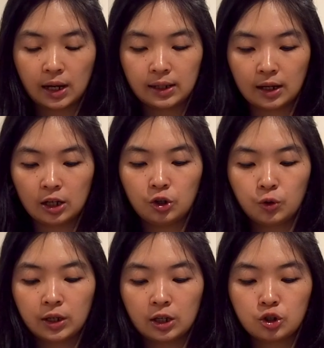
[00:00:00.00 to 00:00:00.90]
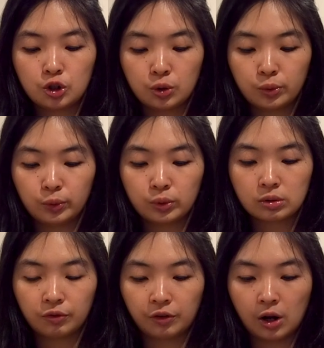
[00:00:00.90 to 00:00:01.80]
and then you can
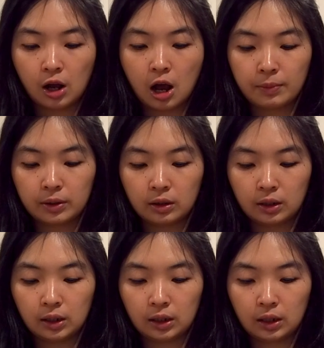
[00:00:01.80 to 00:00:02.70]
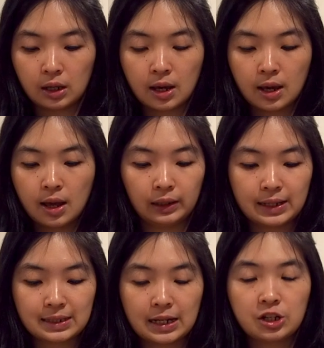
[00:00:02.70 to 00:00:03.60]
choose from the
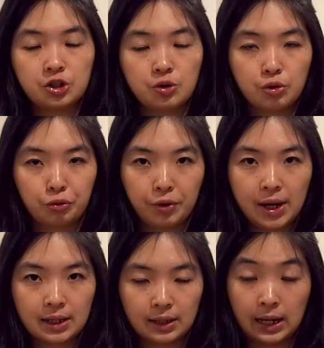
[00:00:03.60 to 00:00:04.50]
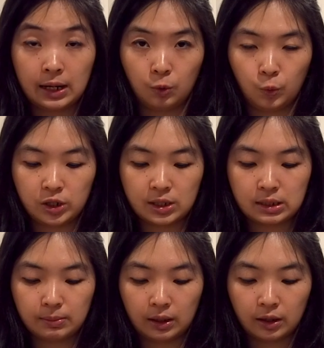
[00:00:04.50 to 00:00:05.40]
list that you created in
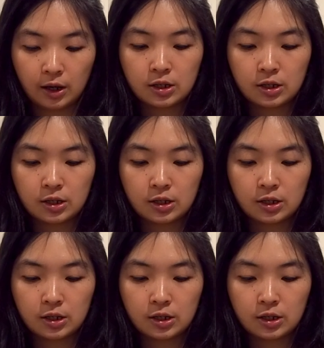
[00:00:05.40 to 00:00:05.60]
Widgetsmith.